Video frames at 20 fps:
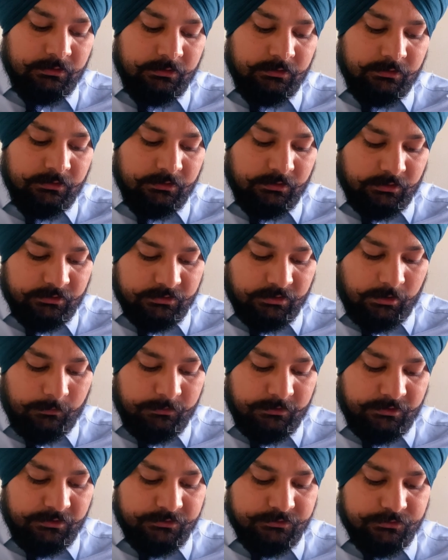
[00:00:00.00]
the other
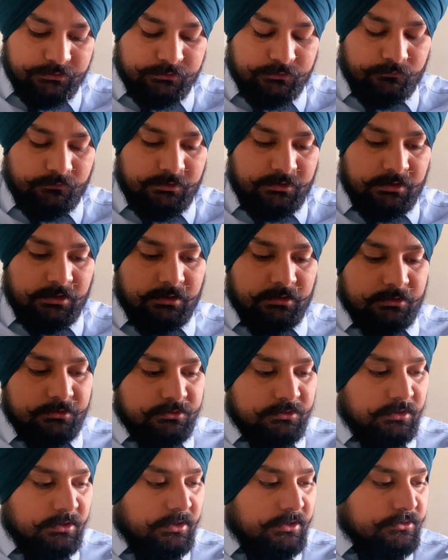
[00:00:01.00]
applications of the diagonal
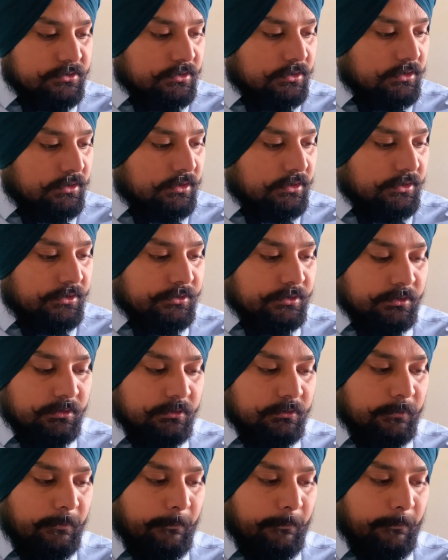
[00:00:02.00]
slash later.